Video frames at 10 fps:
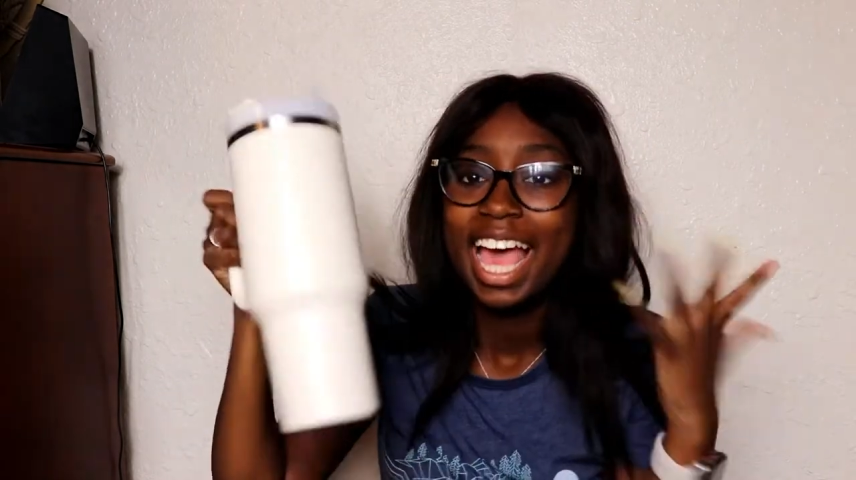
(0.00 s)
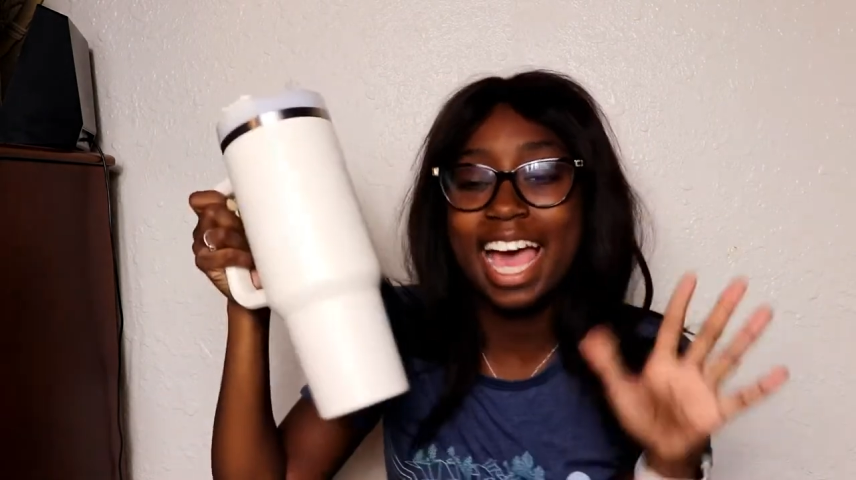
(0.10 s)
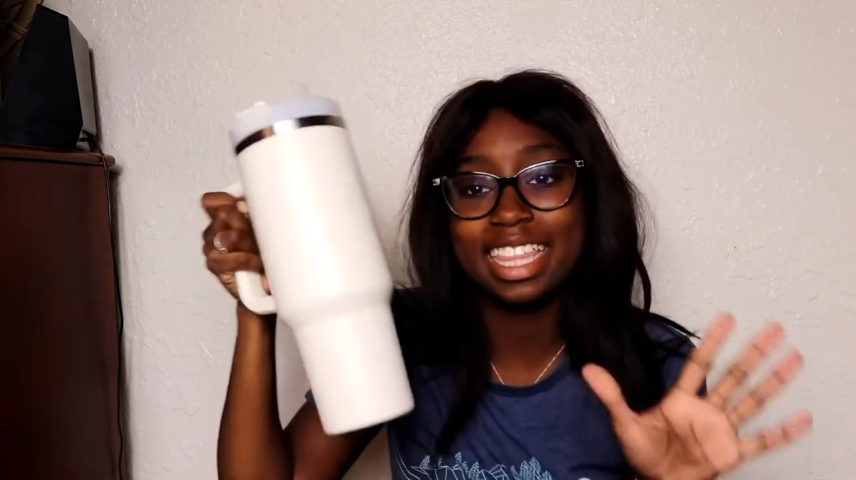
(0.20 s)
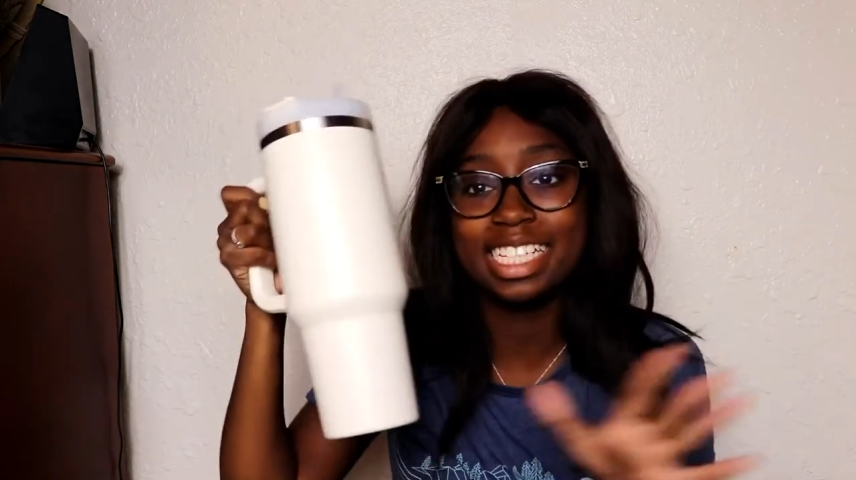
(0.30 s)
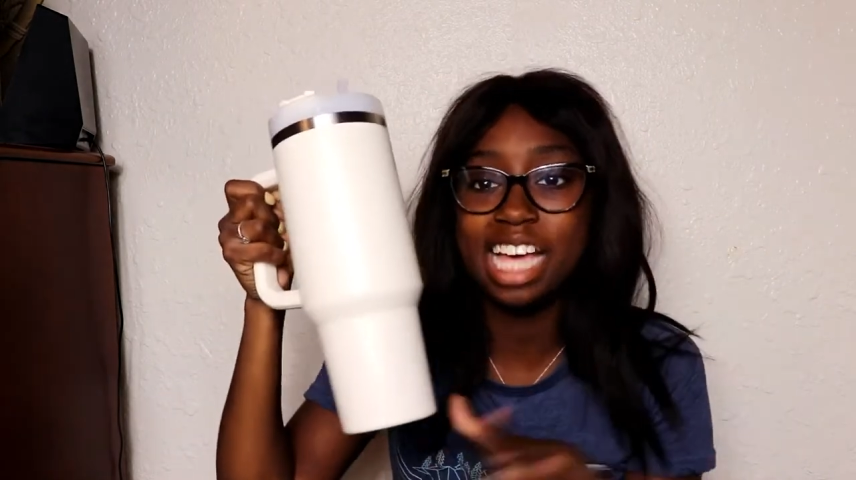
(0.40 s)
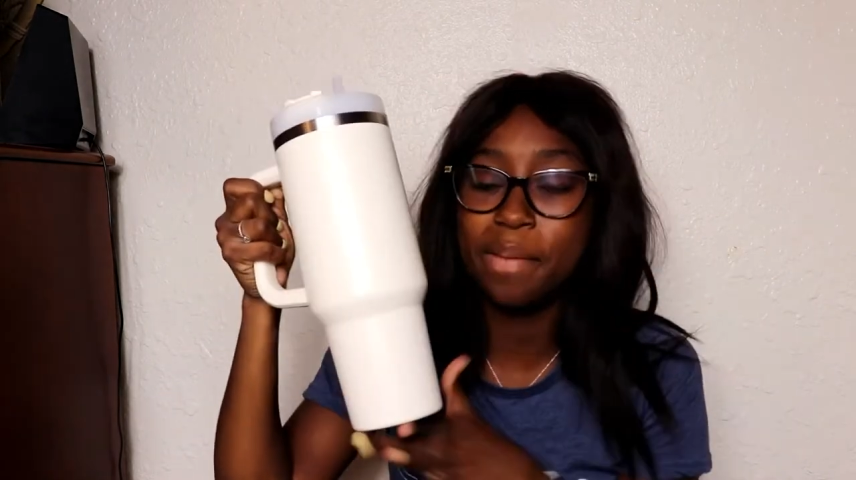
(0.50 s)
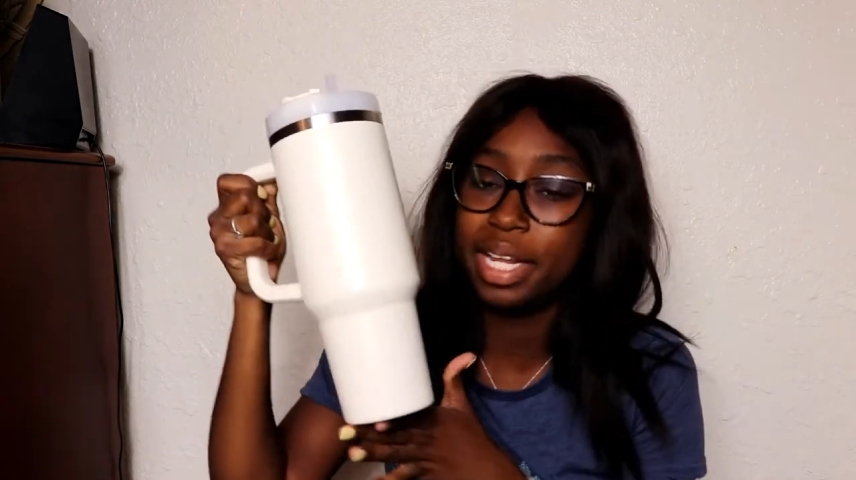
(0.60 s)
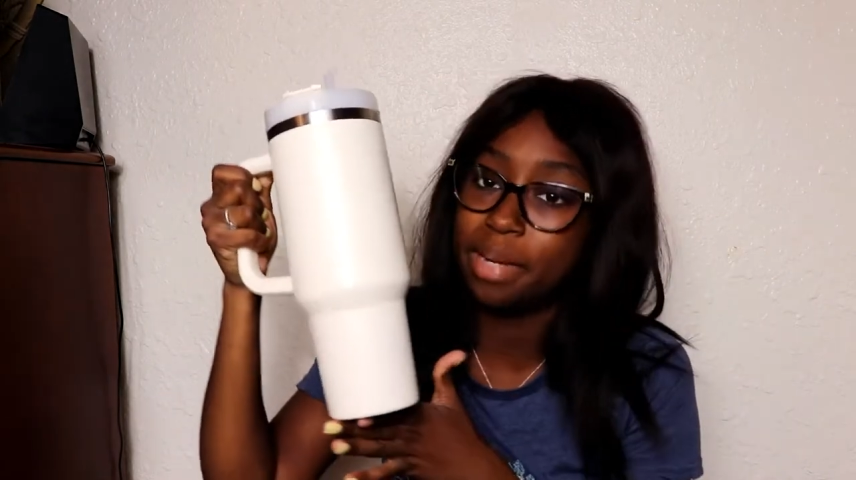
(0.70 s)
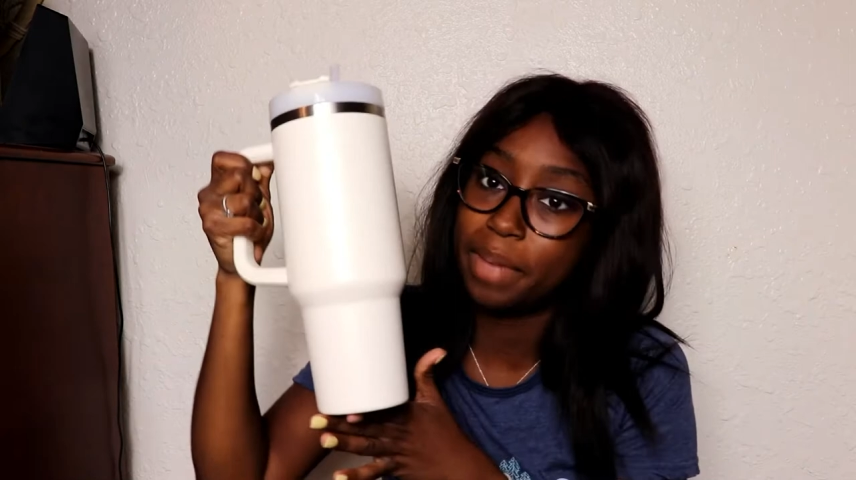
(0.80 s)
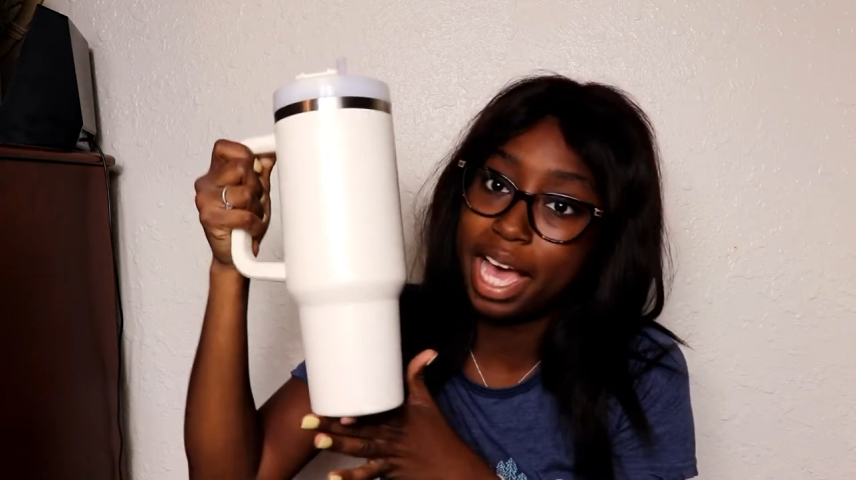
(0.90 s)
at the time I
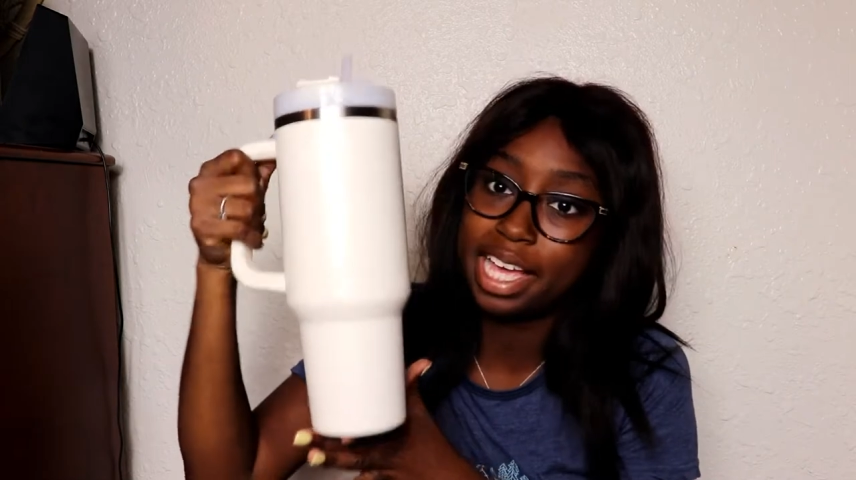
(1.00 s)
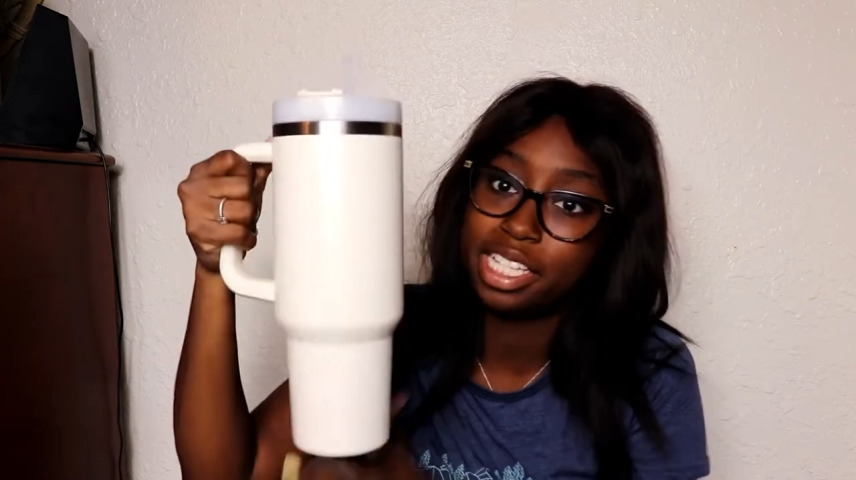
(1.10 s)
didn't mind